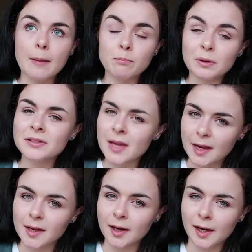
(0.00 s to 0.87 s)

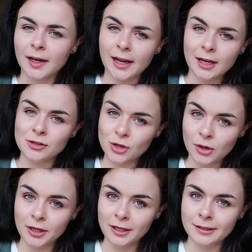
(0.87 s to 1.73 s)
particularly
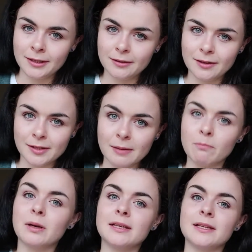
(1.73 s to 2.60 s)
enjoyed the
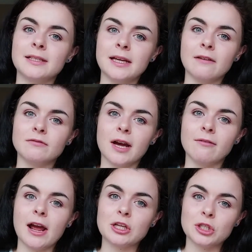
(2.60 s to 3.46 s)
simplicity of
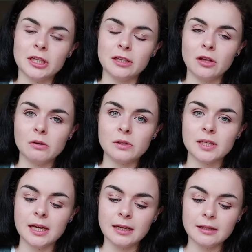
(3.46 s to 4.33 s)
direction in those
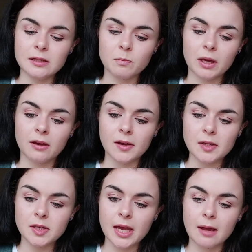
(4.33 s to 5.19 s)
scenes,
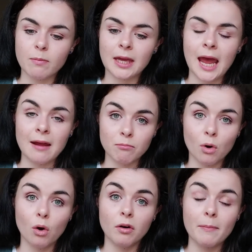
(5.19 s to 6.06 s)
because it became
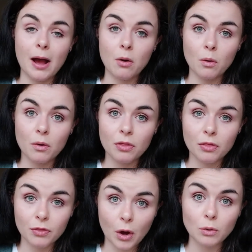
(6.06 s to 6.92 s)
more about
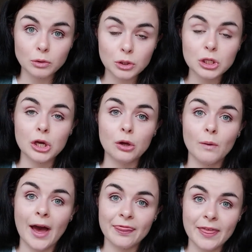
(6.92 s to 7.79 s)
those
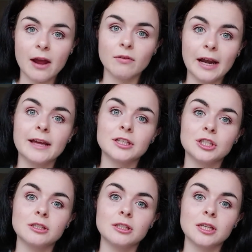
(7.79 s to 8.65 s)
two and their
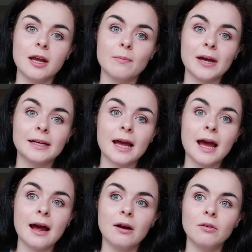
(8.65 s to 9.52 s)
relationship, and
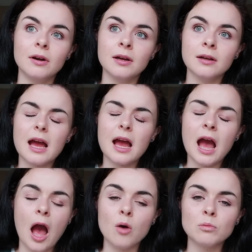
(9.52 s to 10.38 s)
how
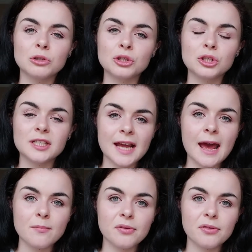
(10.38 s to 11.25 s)
much
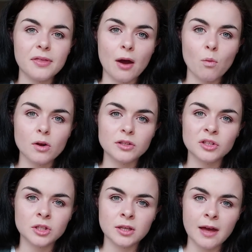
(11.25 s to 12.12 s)
depth there was
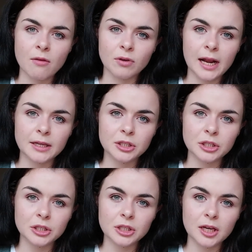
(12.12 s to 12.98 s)
to that
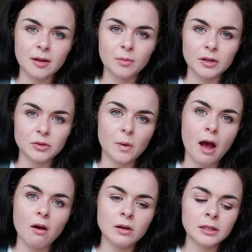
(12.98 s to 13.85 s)
relationship as well.